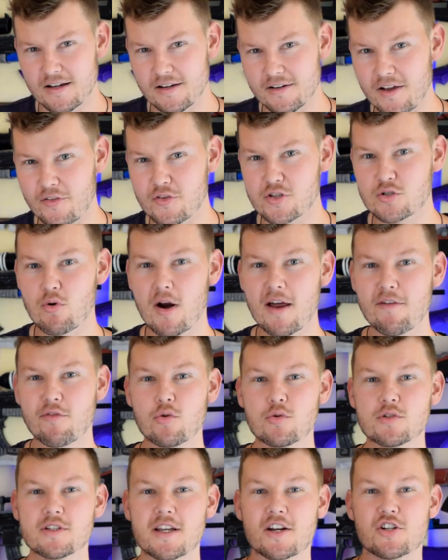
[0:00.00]
Now this rifle
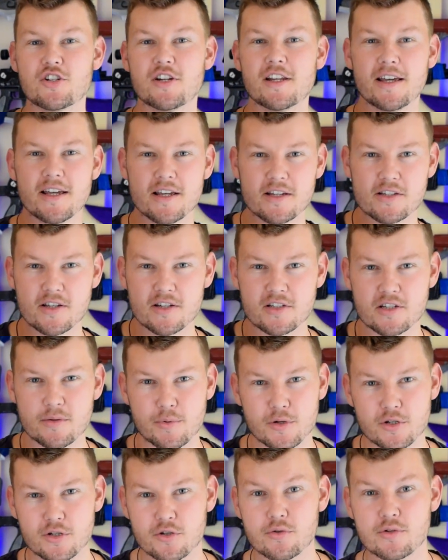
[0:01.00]
was actually easier to
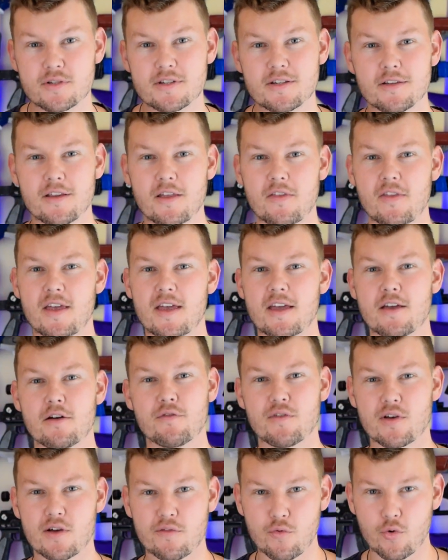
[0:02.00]
produce than the
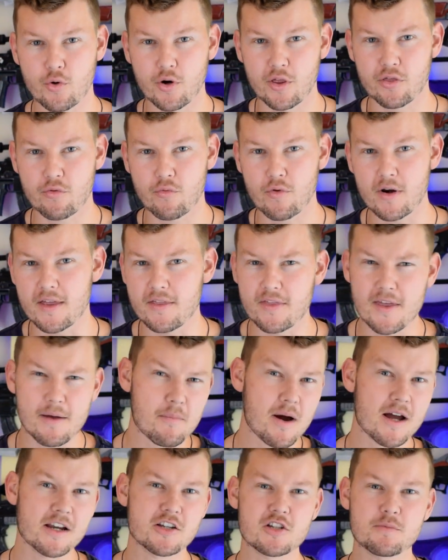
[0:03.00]
Gewehr 43. That
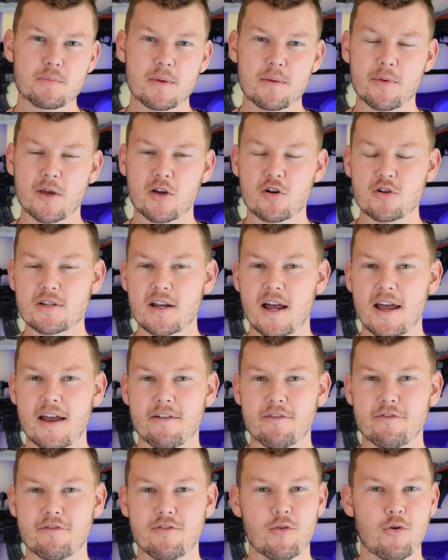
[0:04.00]
might just be because
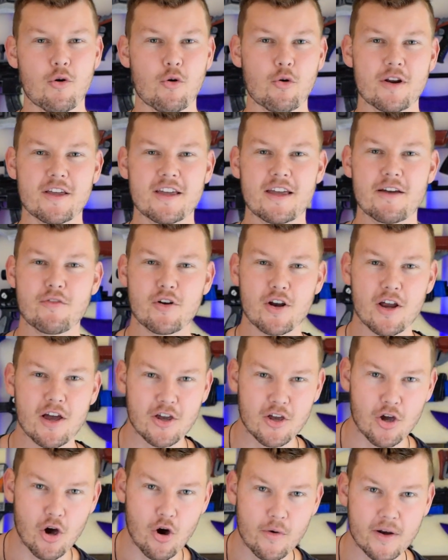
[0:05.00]
I've already given it a
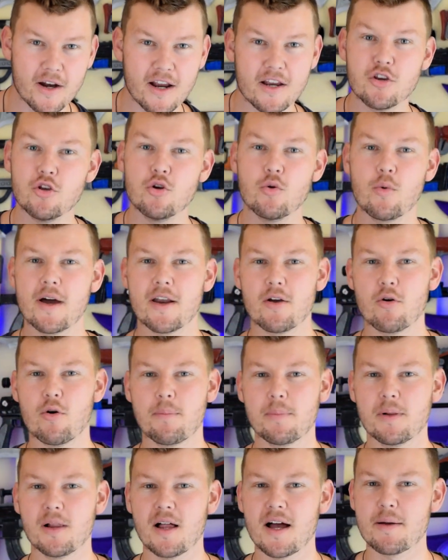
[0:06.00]
go and I knew where to
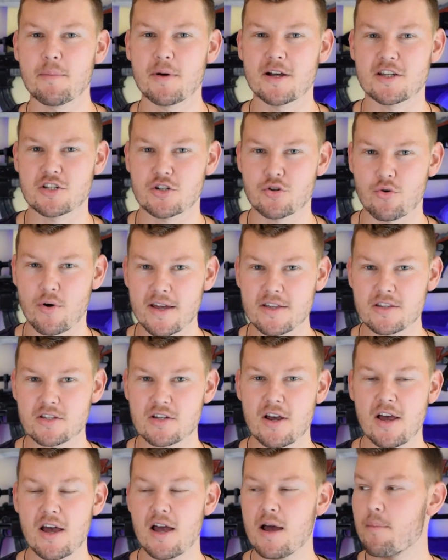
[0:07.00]
apply my strengths,
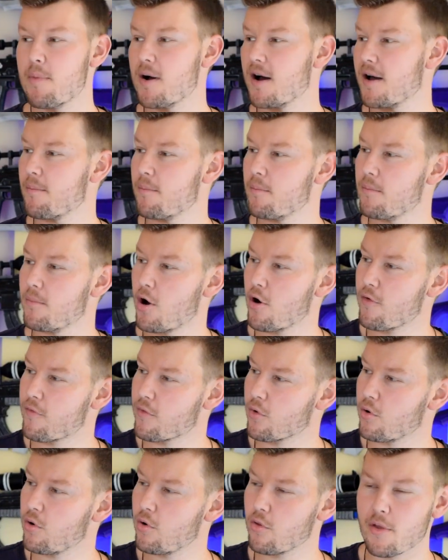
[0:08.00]
but
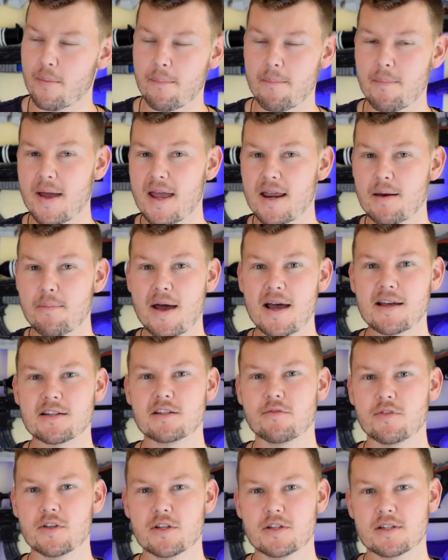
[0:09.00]
overall the main mass
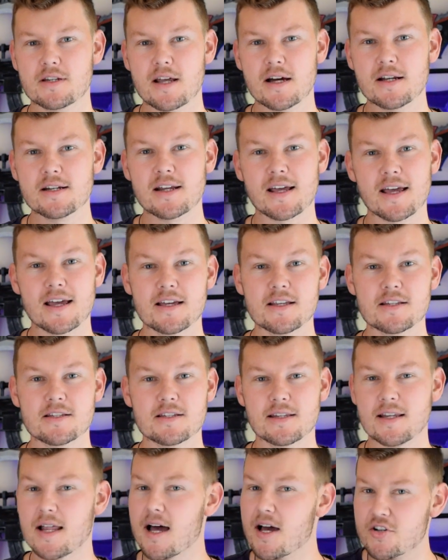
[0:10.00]
of this gun
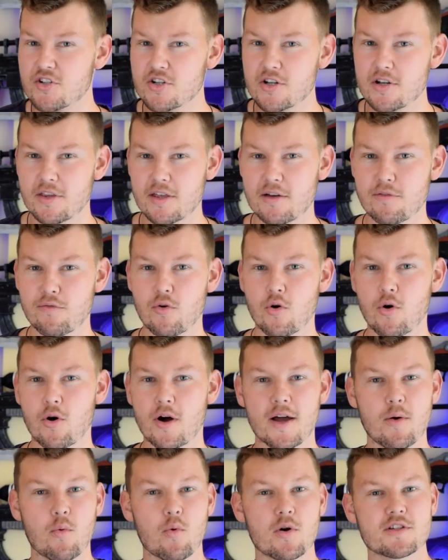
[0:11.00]
is larger, therefore
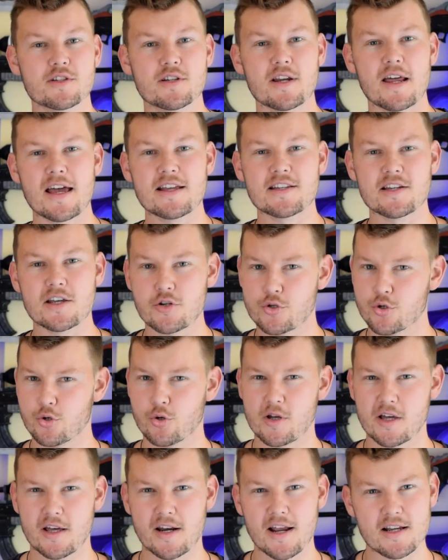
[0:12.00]
it wasn't as
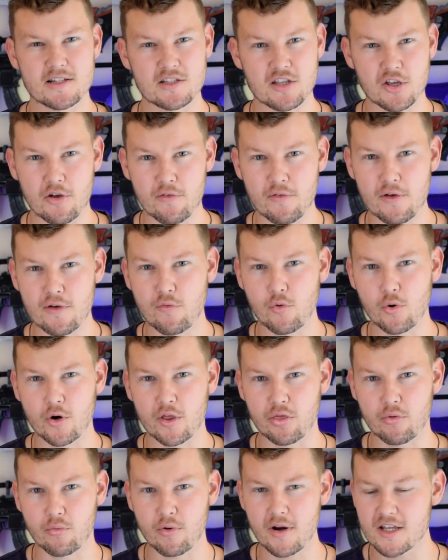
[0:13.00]
intricate as the Gewehr
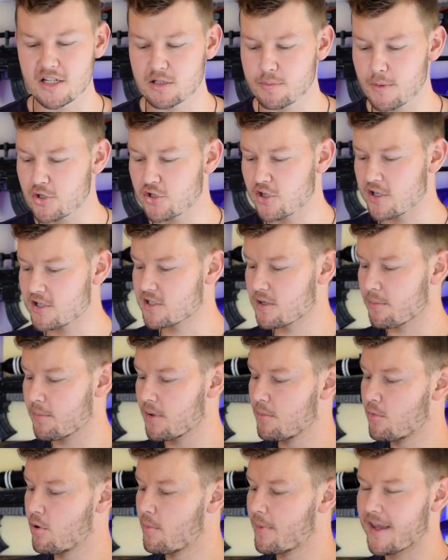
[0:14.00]
43, especially in some of
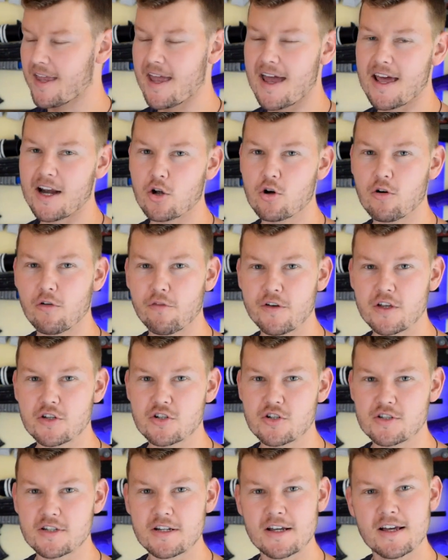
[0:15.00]
the more mechanical
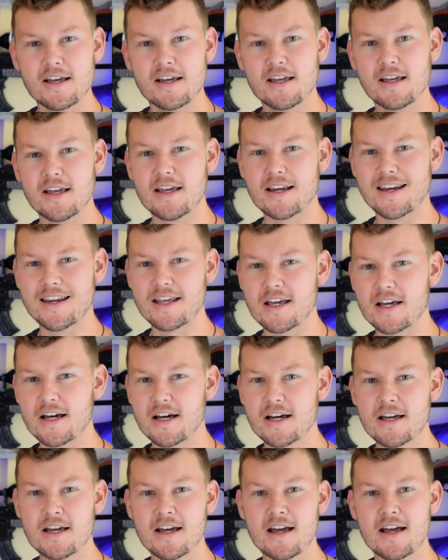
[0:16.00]
features in here.